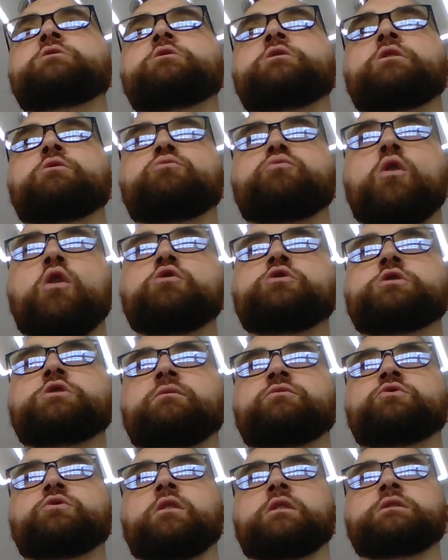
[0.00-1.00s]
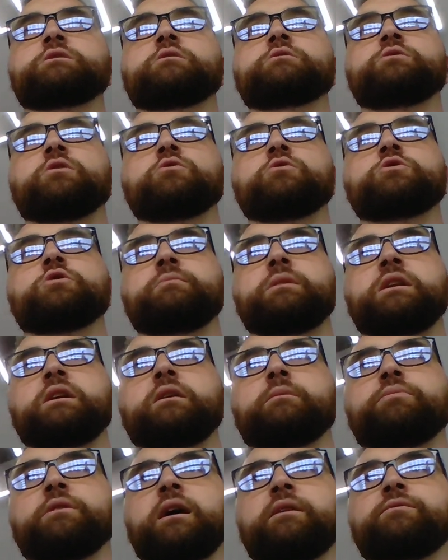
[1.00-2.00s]
to the erosion of trust in social
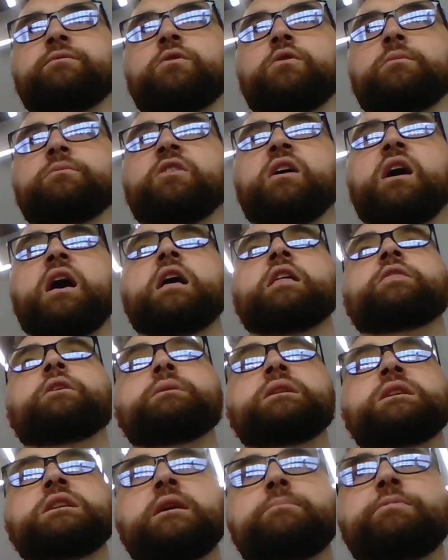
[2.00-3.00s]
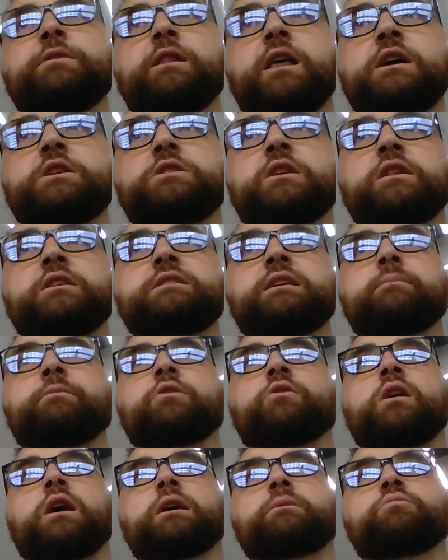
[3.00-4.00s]
media platforms, the manipulation of the
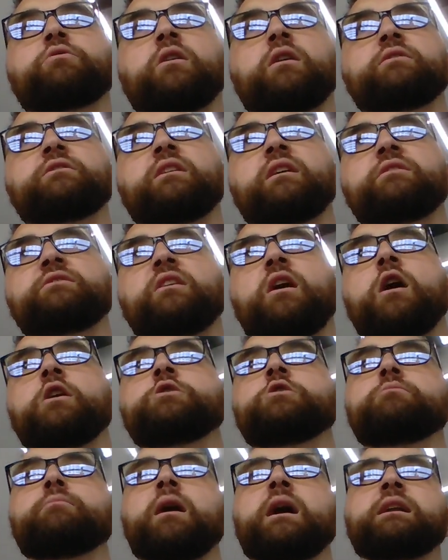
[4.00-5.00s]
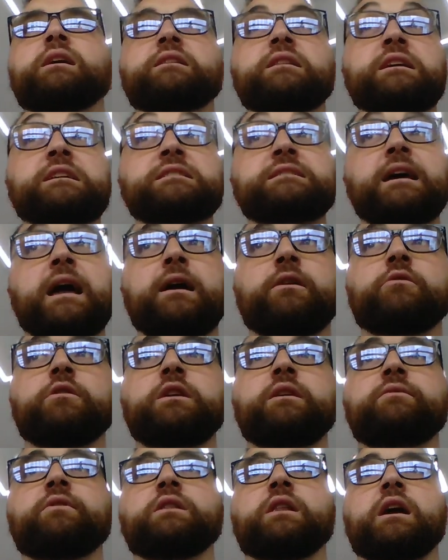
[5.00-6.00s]
democratic process, undermining the
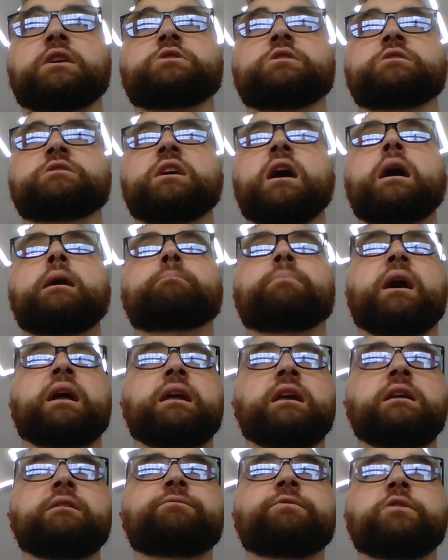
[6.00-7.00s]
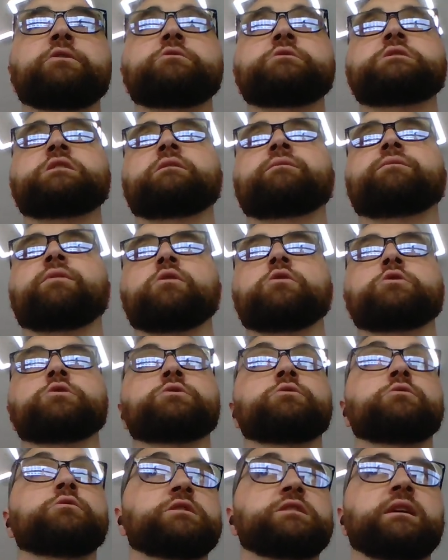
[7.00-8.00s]
integrity of elections by influencing voters
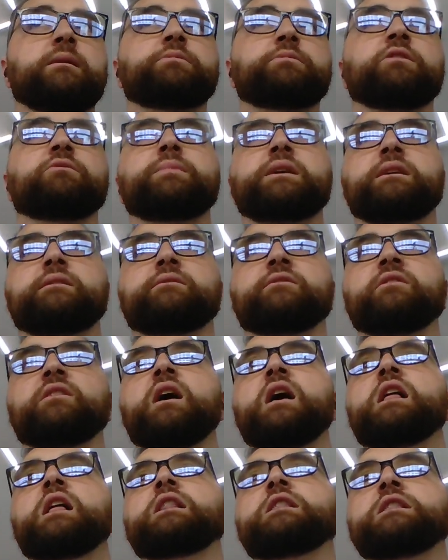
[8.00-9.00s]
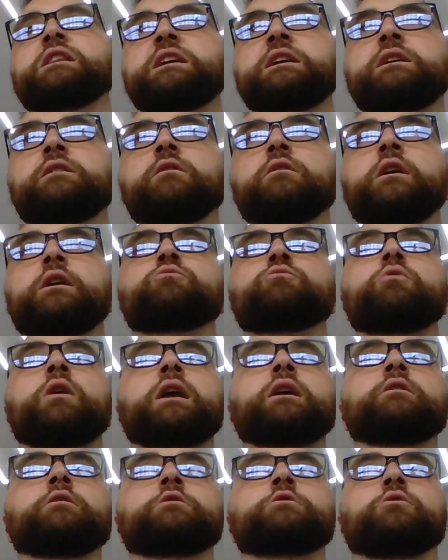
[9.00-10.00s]
through deceptive means, legal and
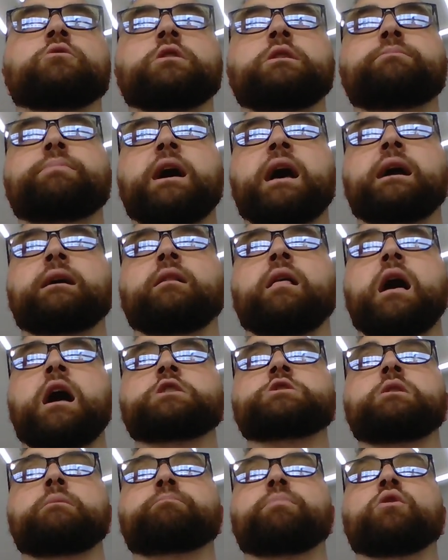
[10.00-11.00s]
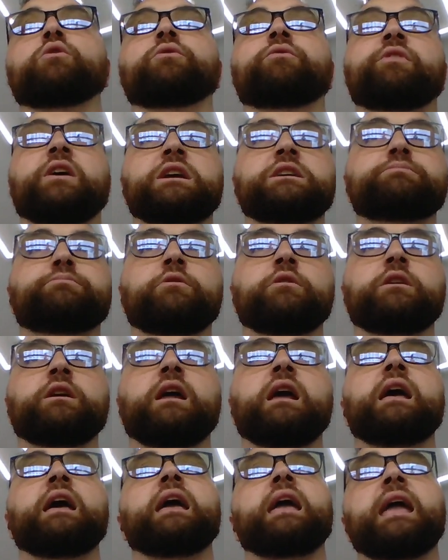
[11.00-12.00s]
regulatory backlash at both Facebook
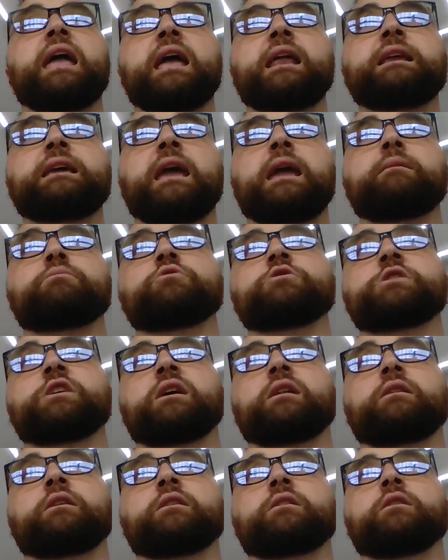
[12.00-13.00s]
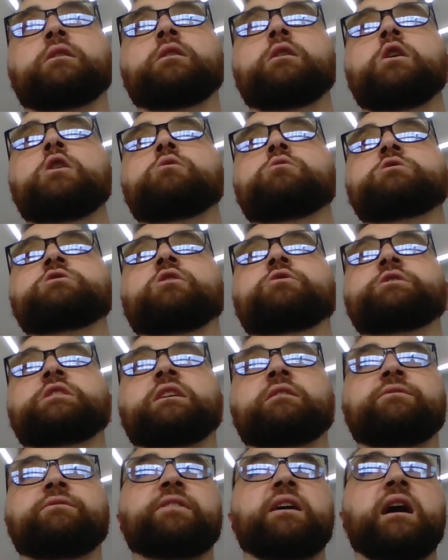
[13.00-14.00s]
and Cambridge Analytica,
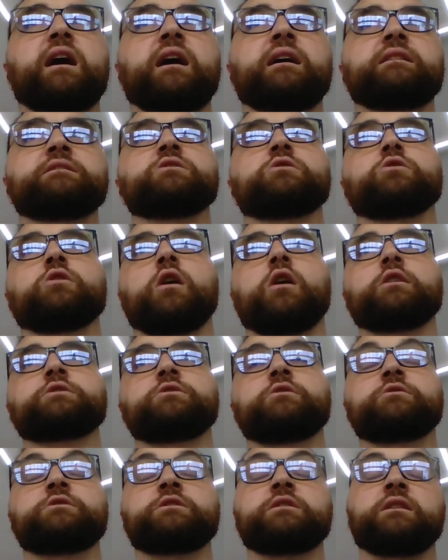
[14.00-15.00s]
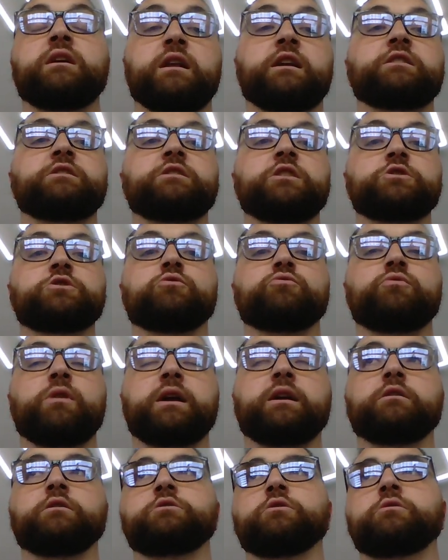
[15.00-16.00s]
resulting in fines, lawsuits, and additional
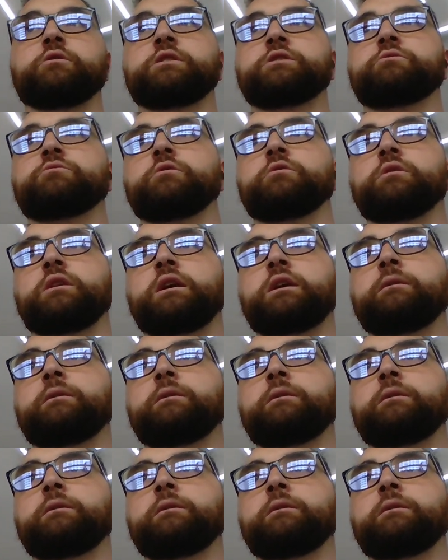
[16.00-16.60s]
regulatory scrutiny,